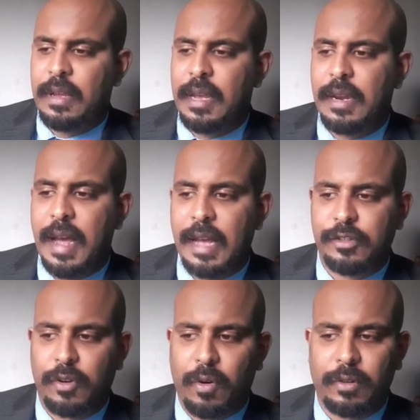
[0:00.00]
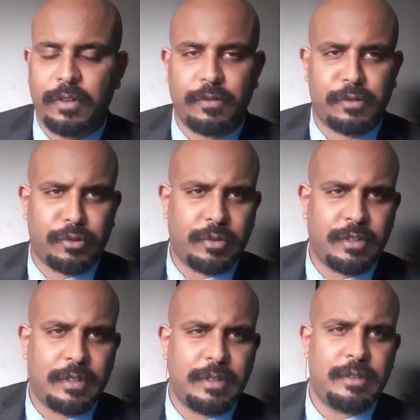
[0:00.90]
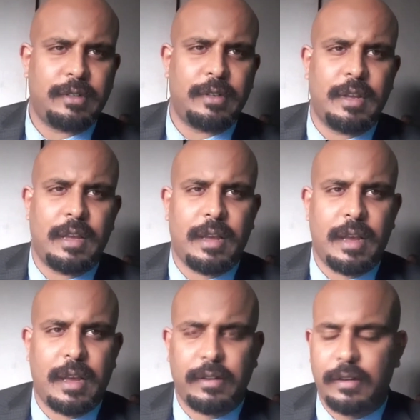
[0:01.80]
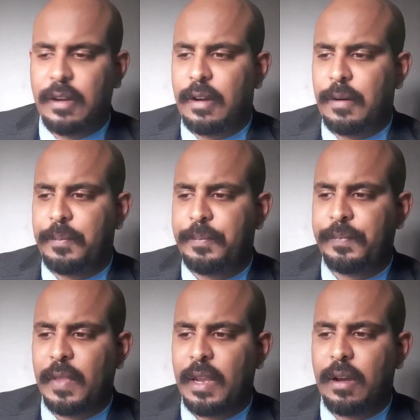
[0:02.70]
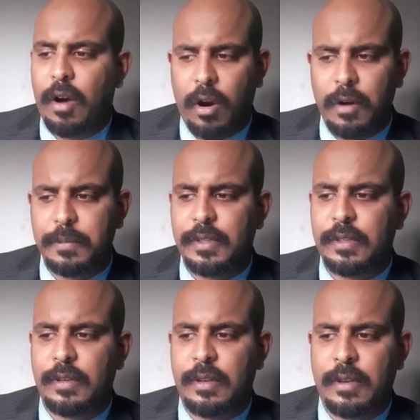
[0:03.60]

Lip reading: and has all the resources and arms,